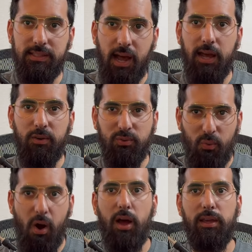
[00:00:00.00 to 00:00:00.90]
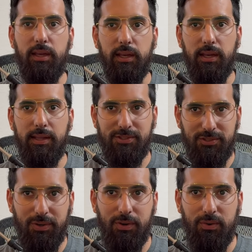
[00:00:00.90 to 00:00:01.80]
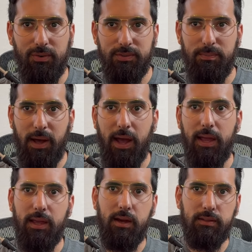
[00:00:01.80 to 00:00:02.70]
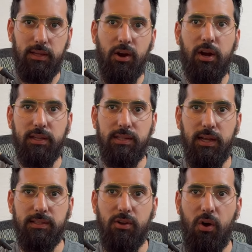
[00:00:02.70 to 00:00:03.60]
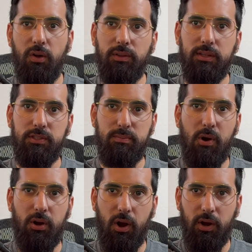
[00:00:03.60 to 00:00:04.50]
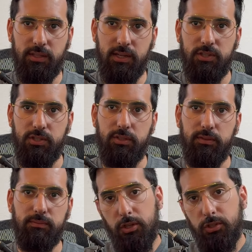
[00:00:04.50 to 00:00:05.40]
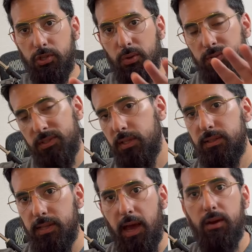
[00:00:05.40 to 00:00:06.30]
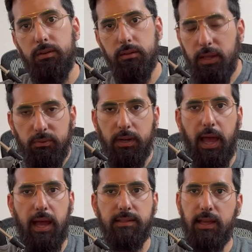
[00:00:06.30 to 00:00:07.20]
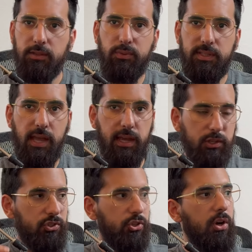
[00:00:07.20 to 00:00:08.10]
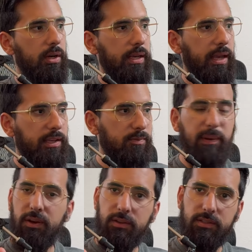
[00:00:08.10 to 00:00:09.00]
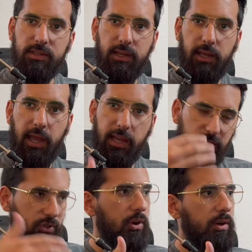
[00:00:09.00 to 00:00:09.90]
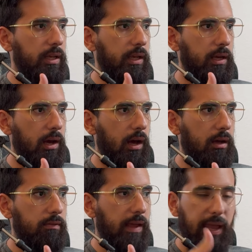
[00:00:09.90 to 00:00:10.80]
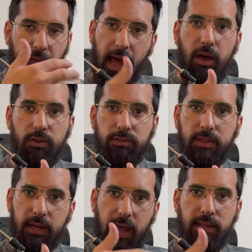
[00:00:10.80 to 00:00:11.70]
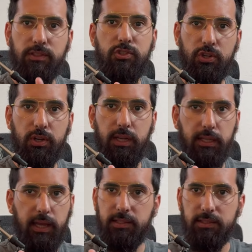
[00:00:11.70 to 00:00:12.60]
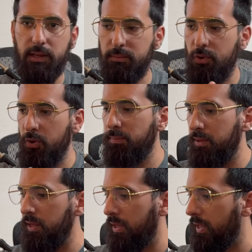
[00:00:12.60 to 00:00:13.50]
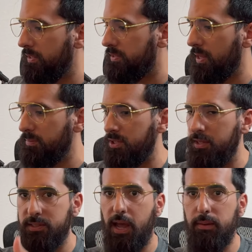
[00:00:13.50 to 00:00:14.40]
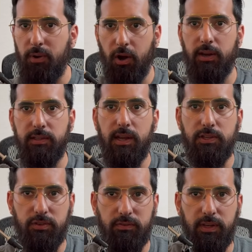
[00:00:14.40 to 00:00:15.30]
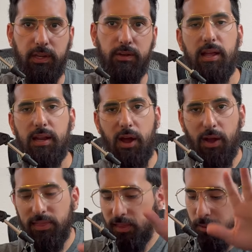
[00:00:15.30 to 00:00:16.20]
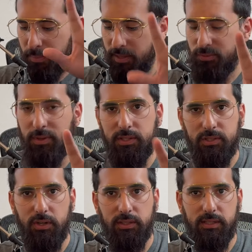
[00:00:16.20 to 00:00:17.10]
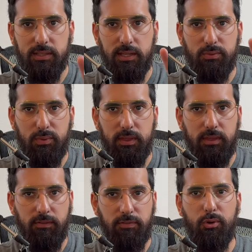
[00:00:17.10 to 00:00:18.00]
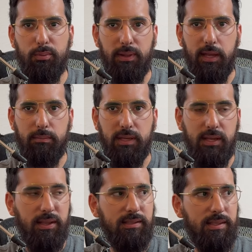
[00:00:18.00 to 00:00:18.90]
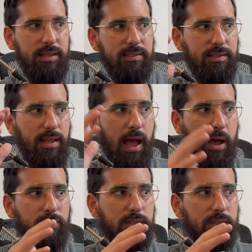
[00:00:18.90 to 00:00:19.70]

titled Walking in Circles by the architects called Smart Architecture. So sit down and relax as we take a journey experiencing a journey of a house that has a journey like some cryptic inception type architecture video. Now, I think the best way to start this is with the floor plan because this house